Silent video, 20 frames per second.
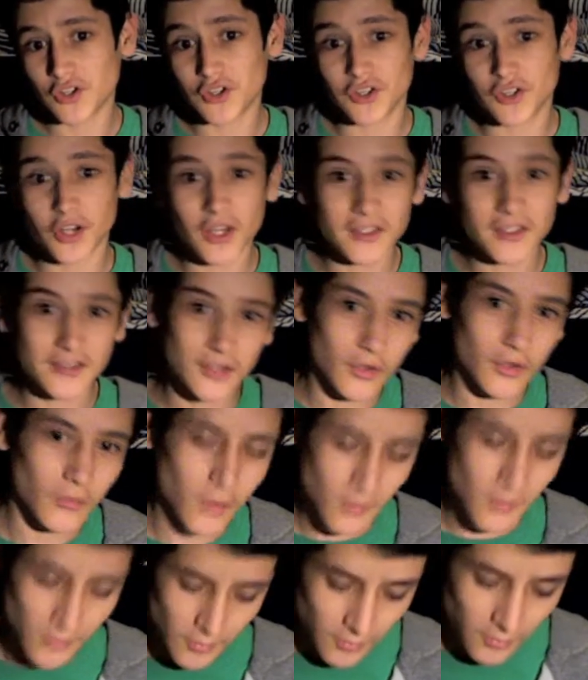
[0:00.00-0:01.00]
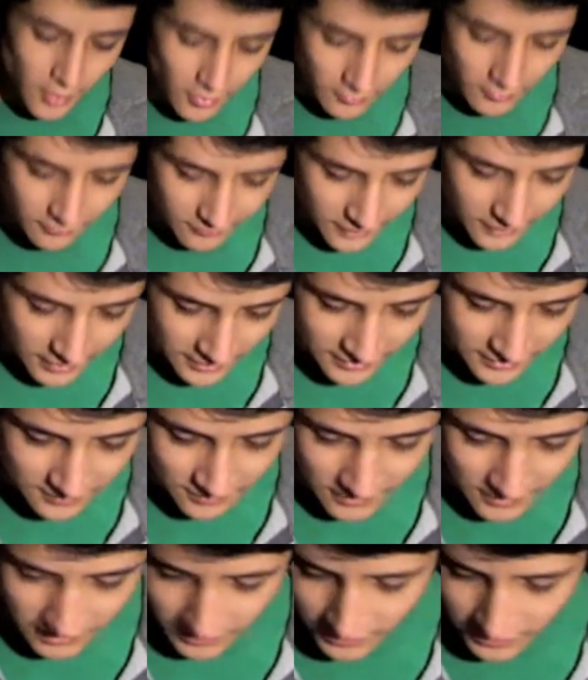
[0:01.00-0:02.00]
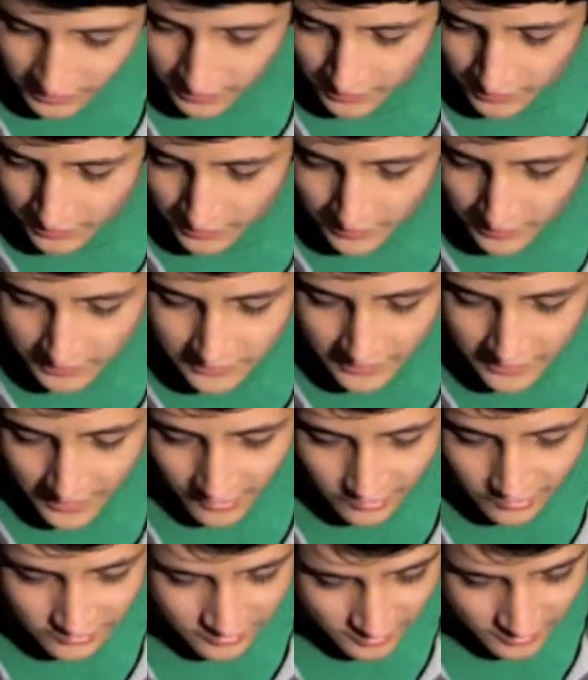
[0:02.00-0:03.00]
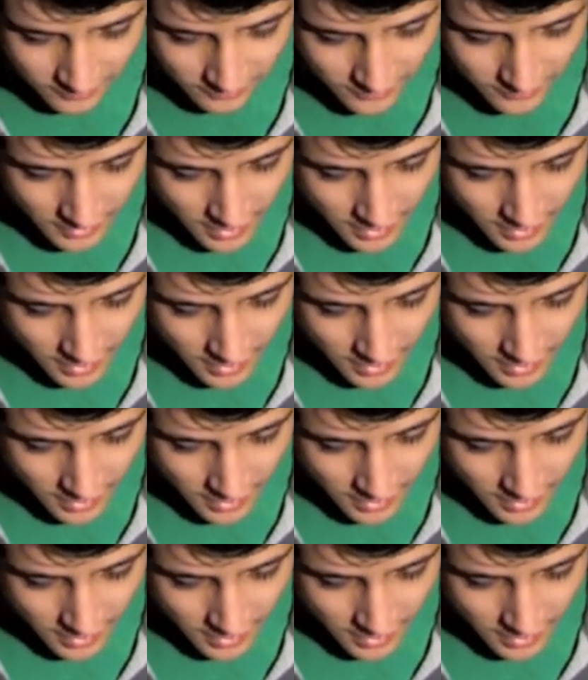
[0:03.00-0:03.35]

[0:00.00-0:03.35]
does know what Mapone means, but he tells him